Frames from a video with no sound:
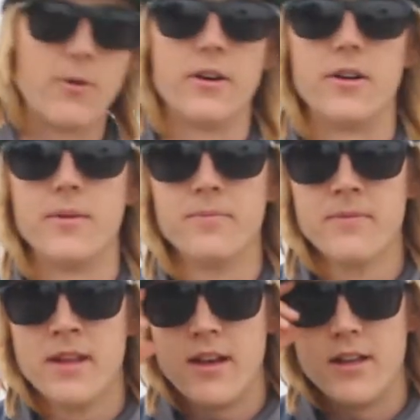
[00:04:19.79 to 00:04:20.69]
water.
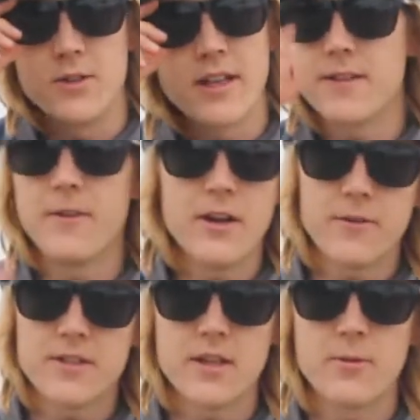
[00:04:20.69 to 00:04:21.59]
And so that's the very
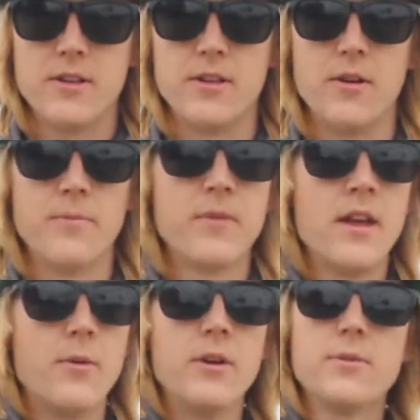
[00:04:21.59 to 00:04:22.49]
first thing we do.
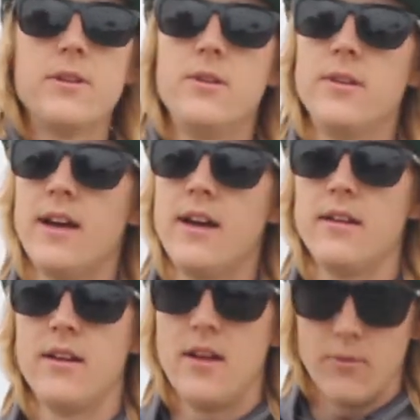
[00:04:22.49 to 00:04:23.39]
And once we do that,
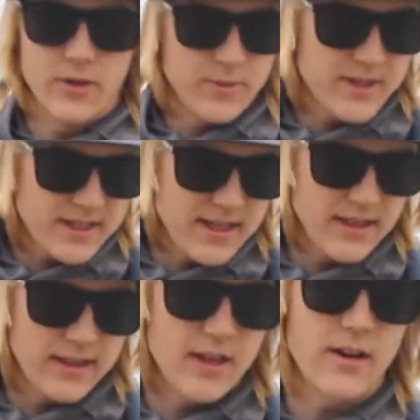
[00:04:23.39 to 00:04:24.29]
once we see
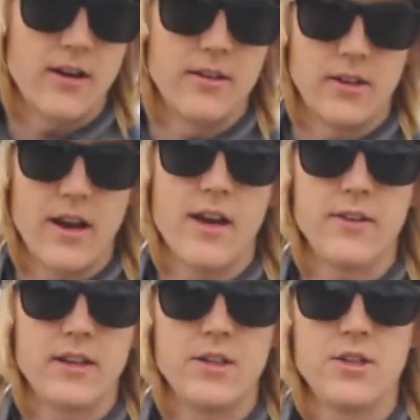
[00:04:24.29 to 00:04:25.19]
that they're
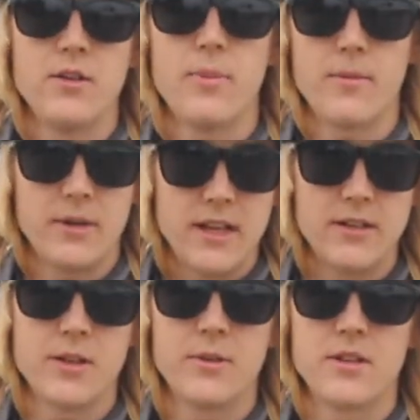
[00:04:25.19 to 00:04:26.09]
having an issue
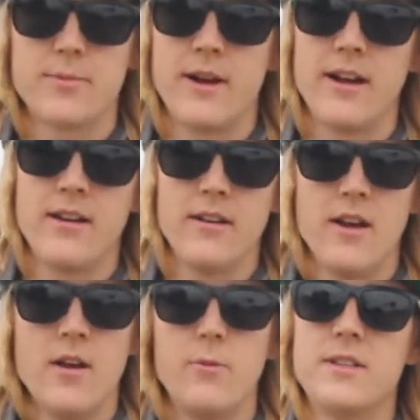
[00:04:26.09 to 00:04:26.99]
potentially with their spine,
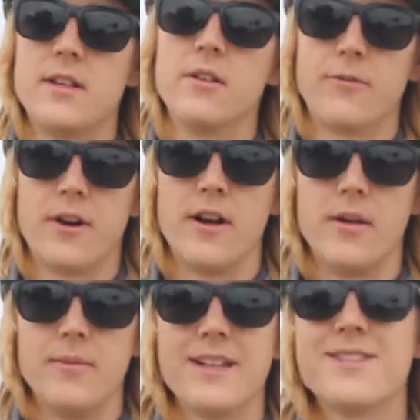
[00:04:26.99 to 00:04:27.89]
we signal for help.
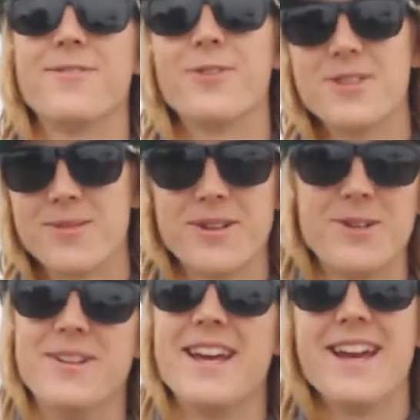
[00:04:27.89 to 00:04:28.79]
That's the first thing we
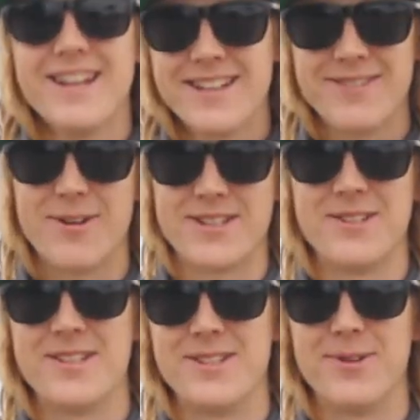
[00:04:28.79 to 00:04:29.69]
do in any rescue
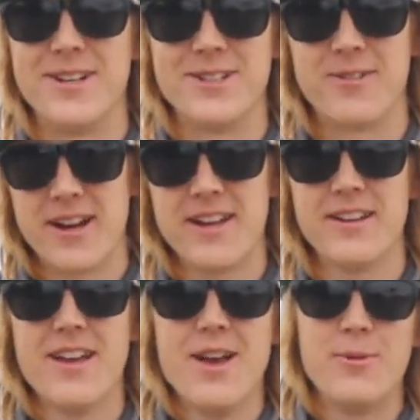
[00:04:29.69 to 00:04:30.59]
situation, right?
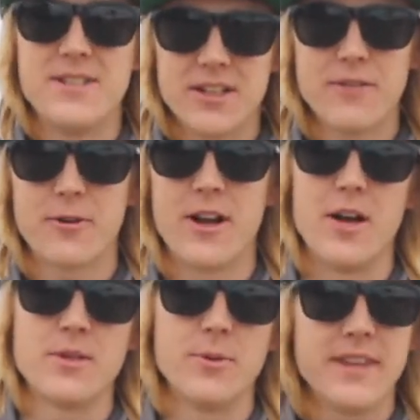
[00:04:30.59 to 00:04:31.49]
We signal for
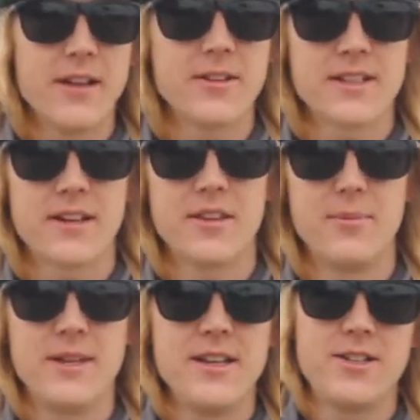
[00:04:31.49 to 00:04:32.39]
help. So what that looks like on the
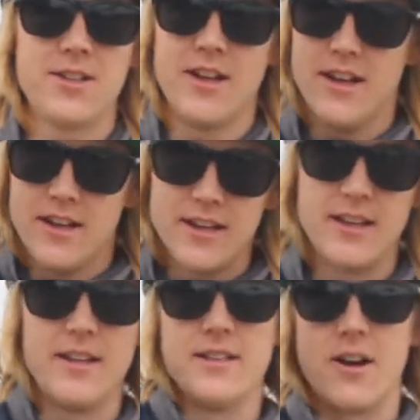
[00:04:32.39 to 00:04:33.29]
beach
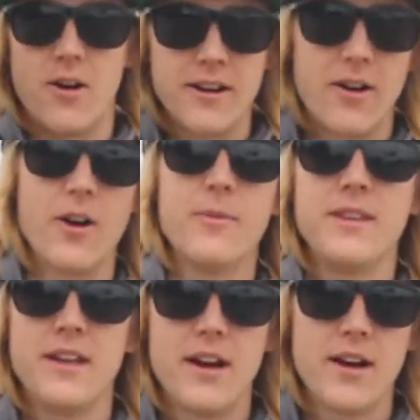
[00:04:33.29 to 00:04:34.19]
is an arm in
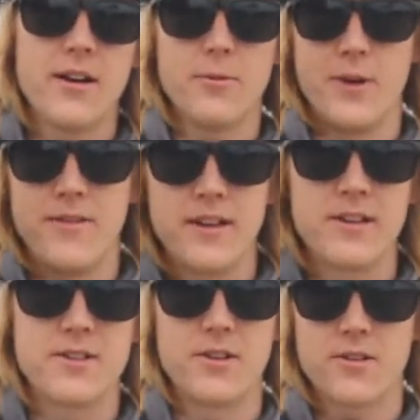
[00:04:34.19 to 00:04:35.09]
the air, waving in
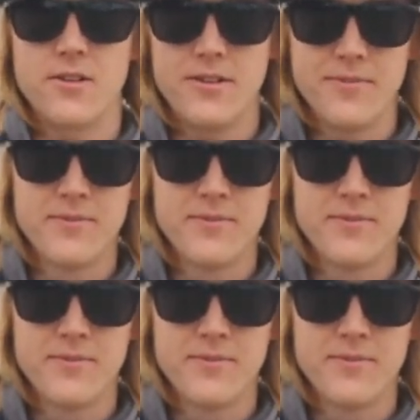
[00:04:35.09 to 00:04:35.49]
a circle,